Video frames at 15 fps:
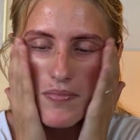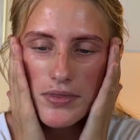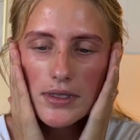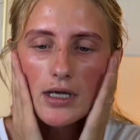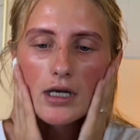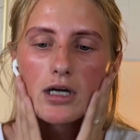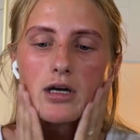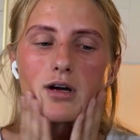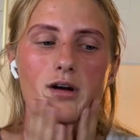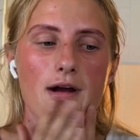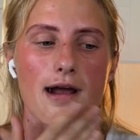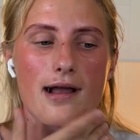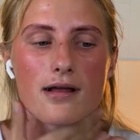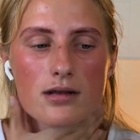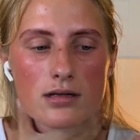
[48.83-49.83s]

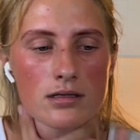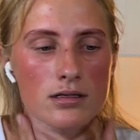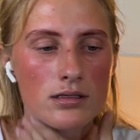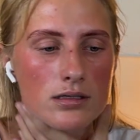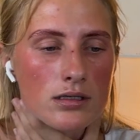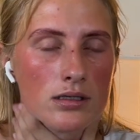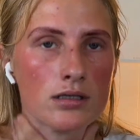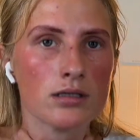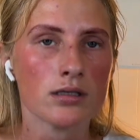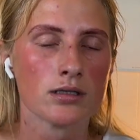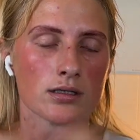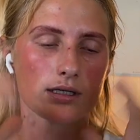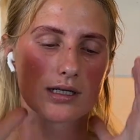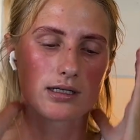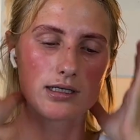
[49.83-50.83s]
Alright.
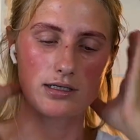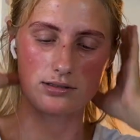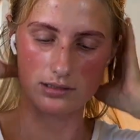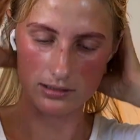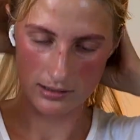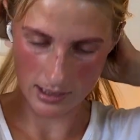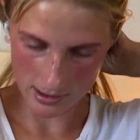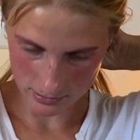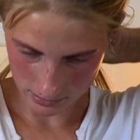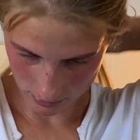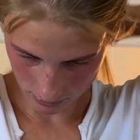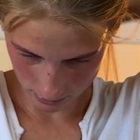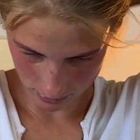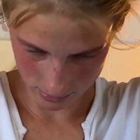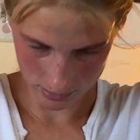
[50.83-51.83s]
And now that that's
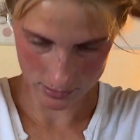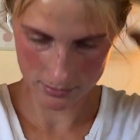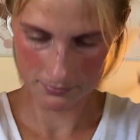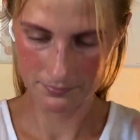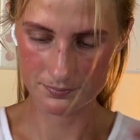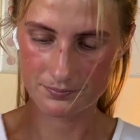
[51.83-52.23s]
on,